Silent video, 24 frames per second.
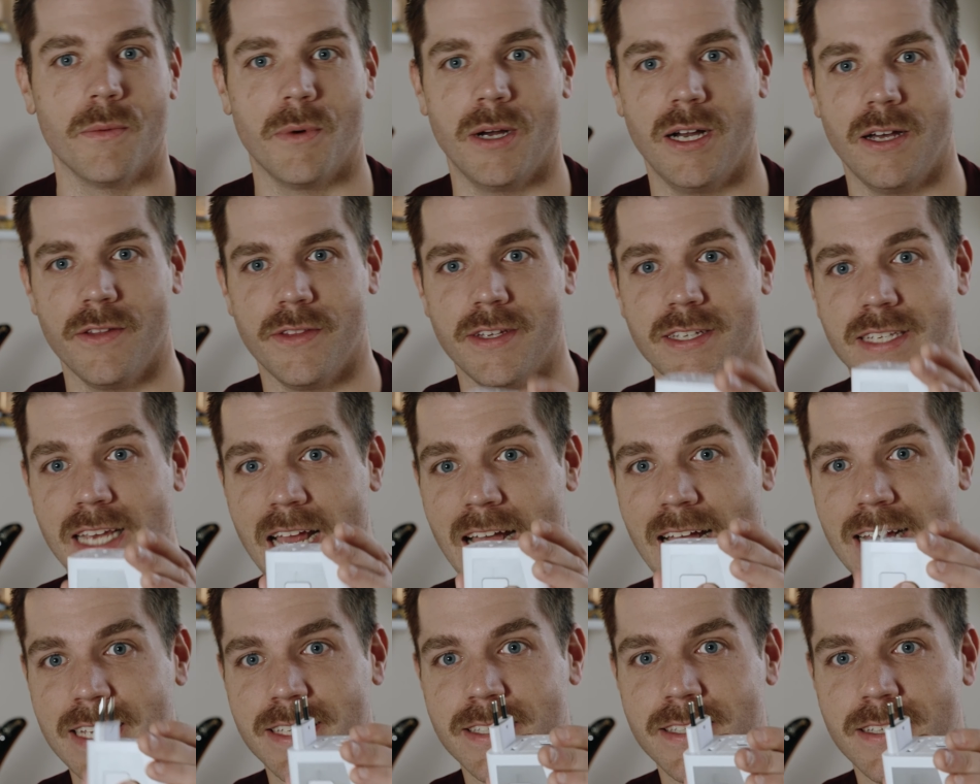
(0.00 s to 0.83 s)
Well, this
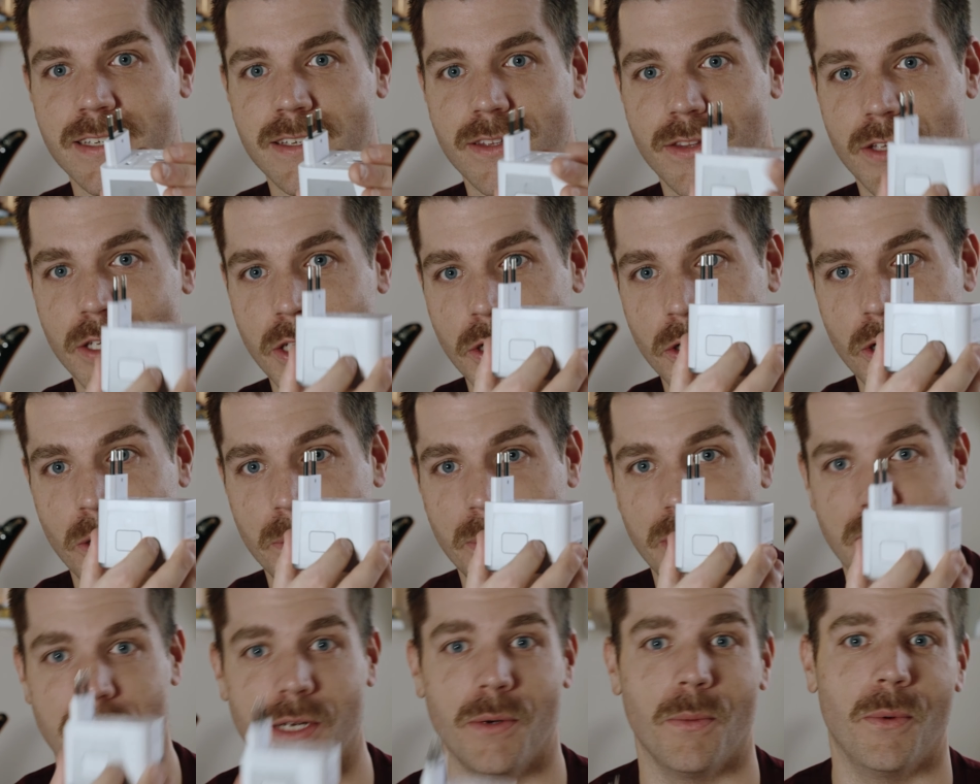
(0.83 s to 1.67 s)
has the
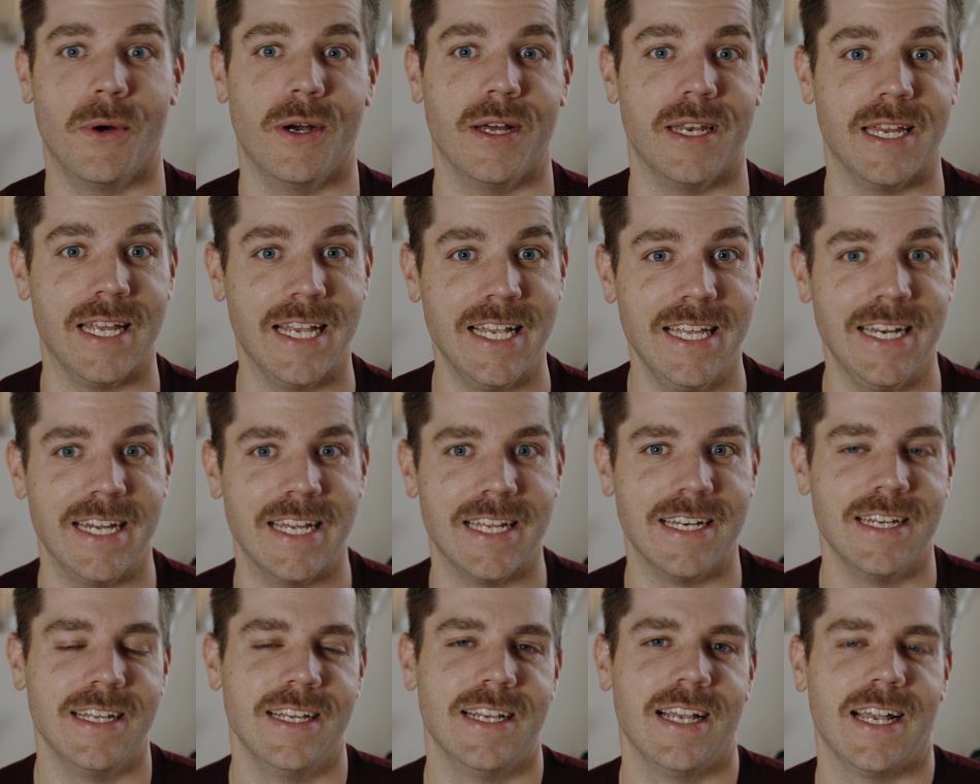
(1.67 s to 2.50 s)
European one in
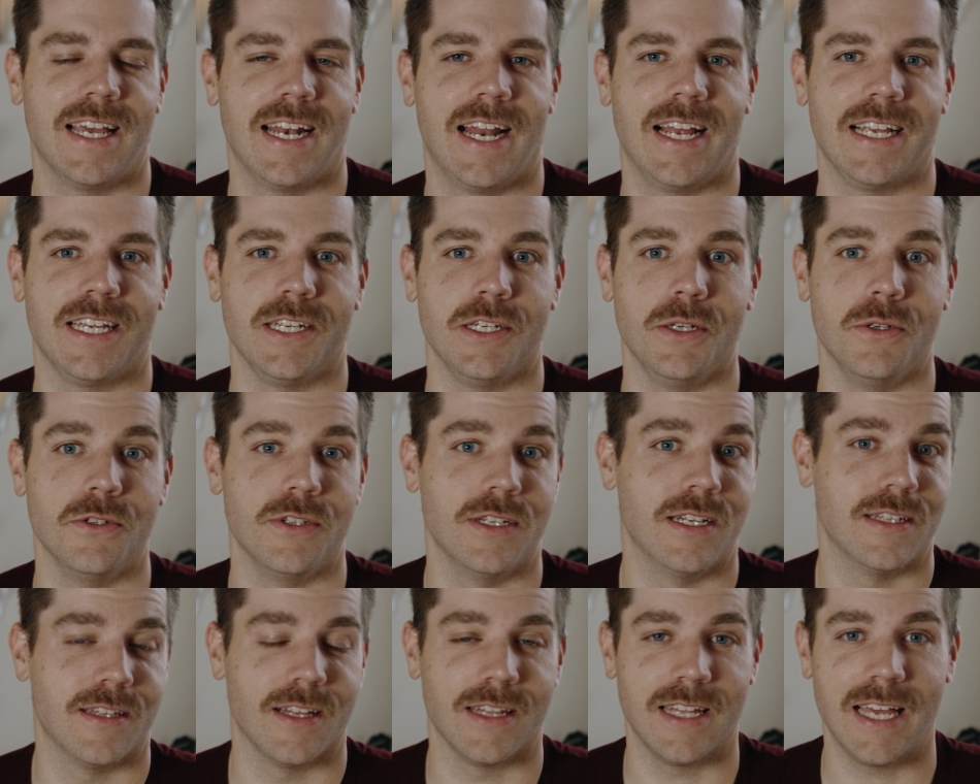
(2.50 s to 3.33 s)
it, and I can use
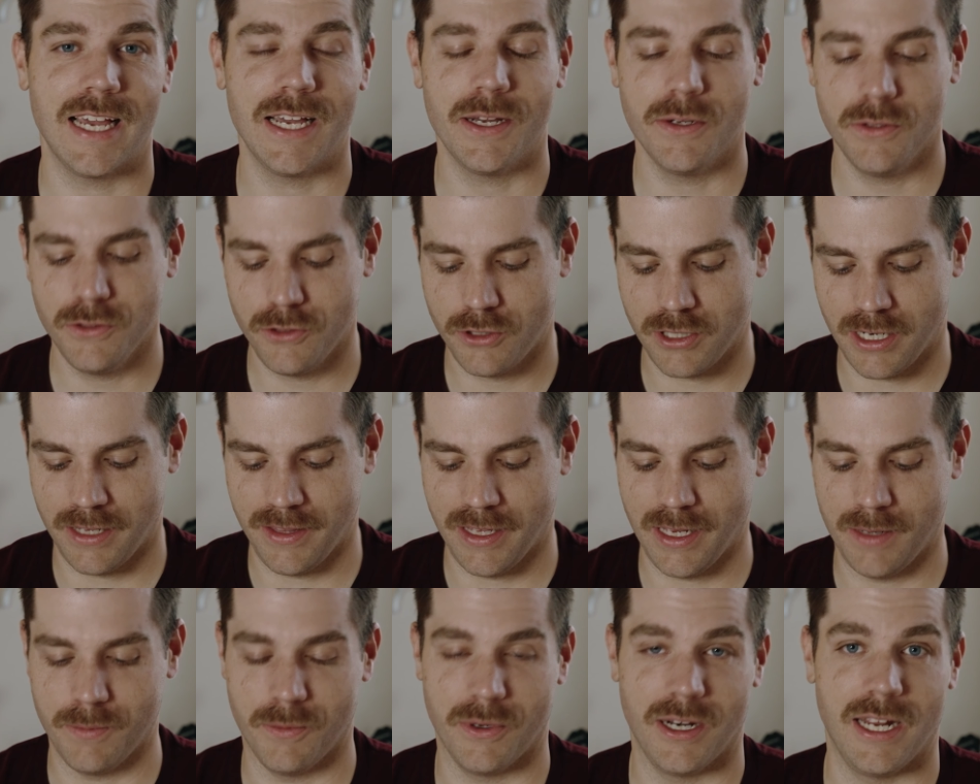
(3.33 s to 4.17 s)
it at the lounge. And
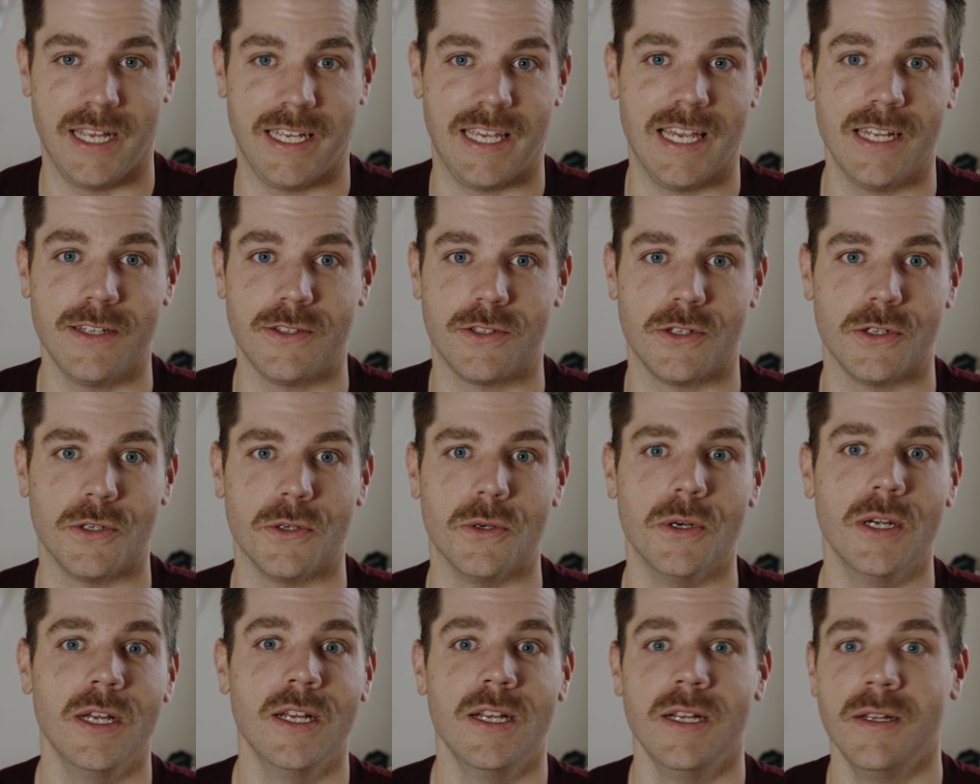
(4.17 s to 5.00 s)
then when I get
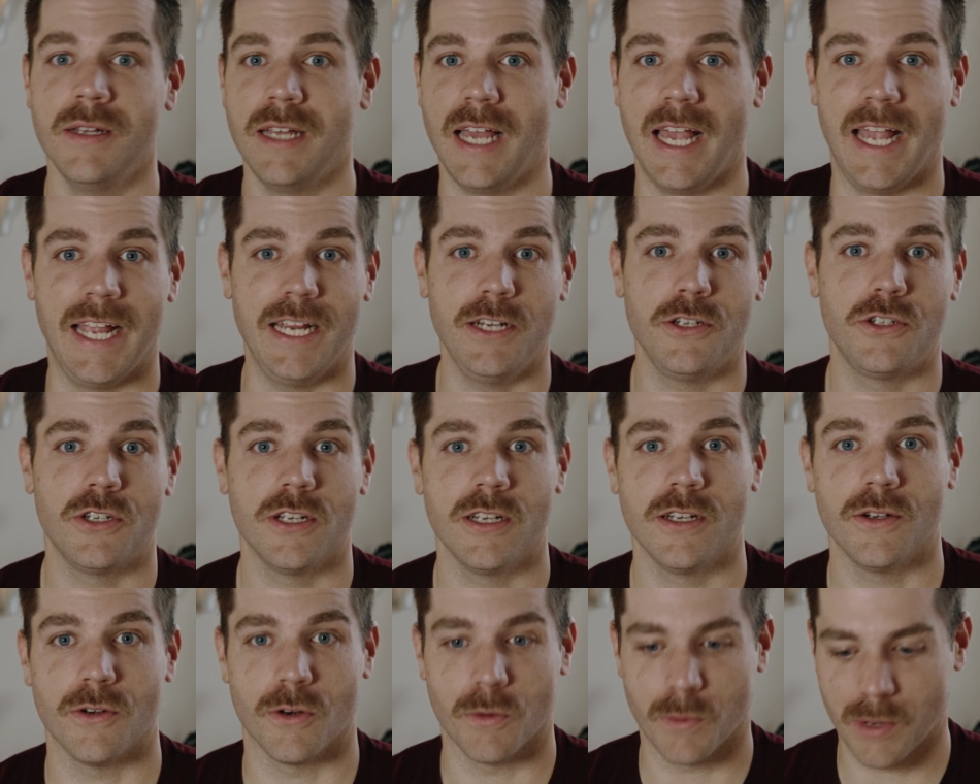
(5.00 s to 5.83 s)
to
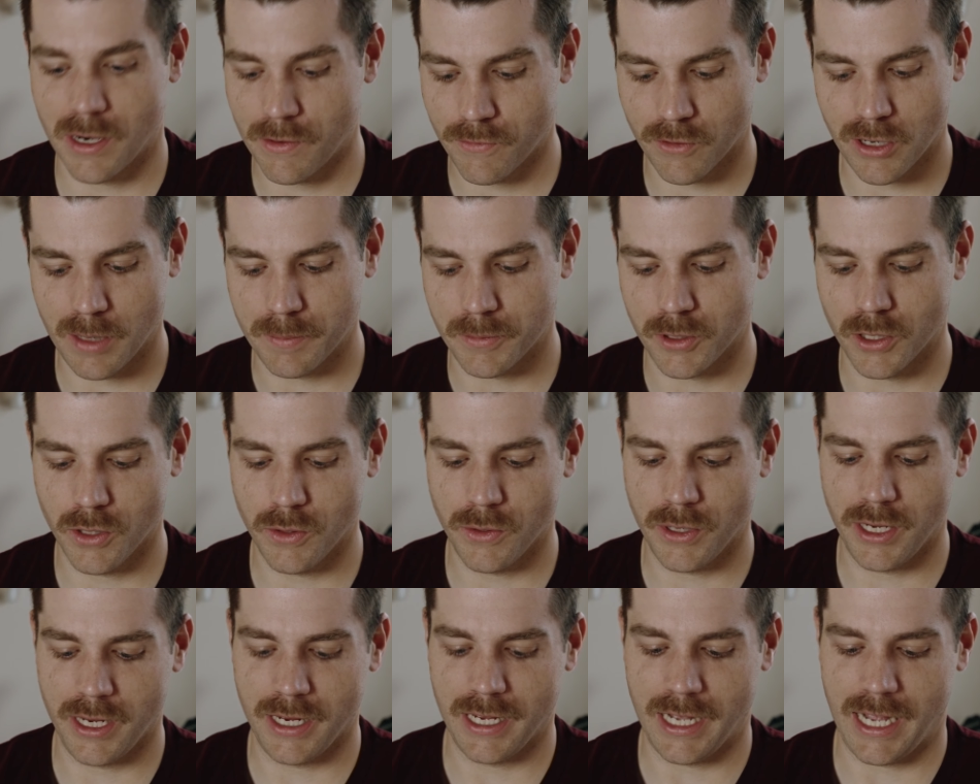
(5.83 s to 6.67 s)
Asia or wherever I'm
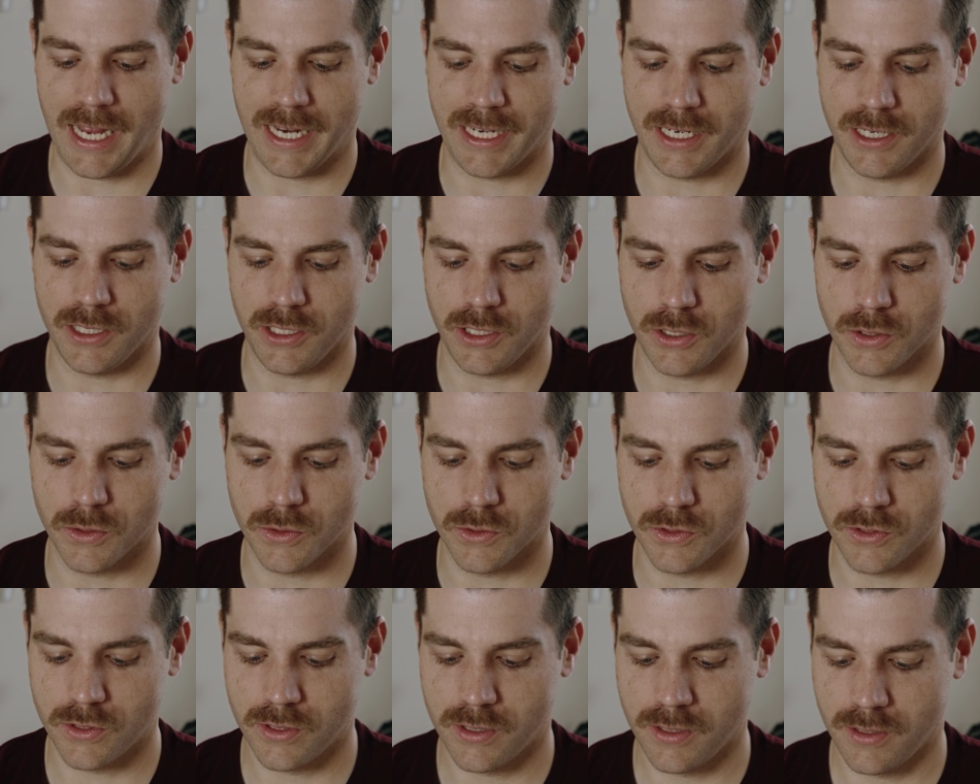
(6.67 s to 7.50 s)
going, I can
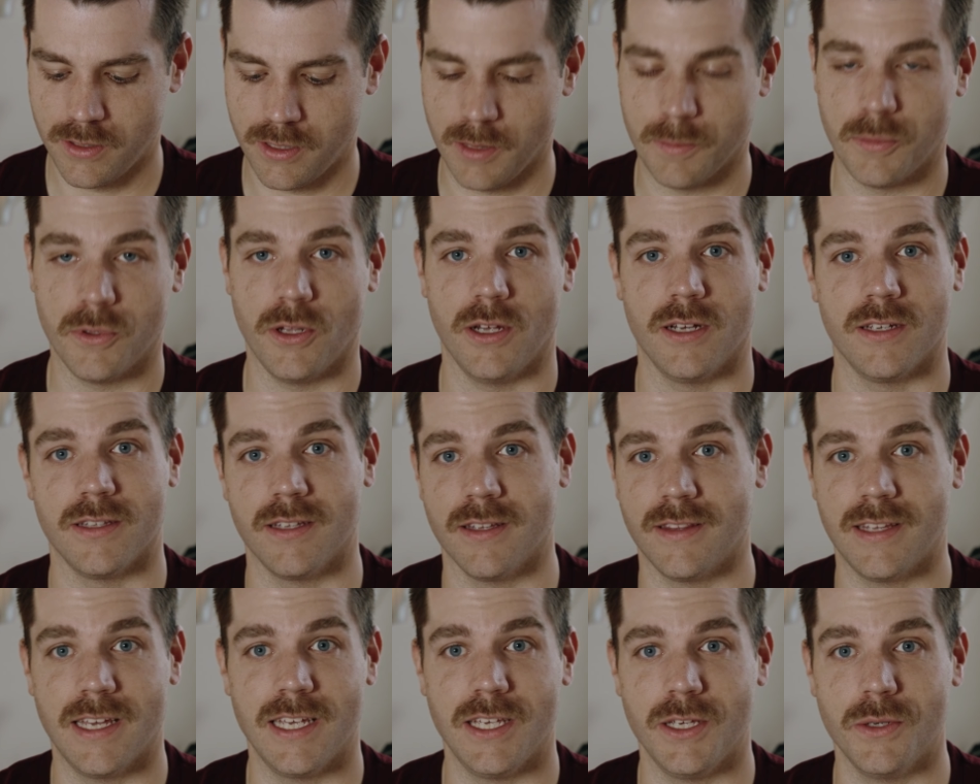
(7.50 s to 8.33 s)
use the plug
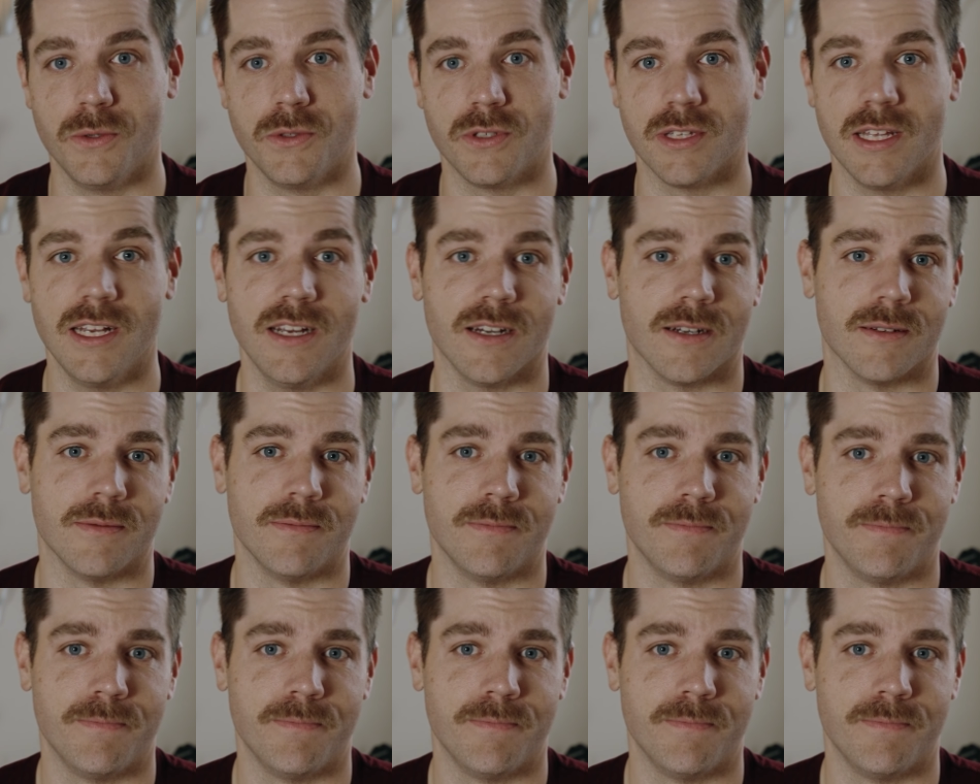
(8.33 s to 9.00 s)
that they use there.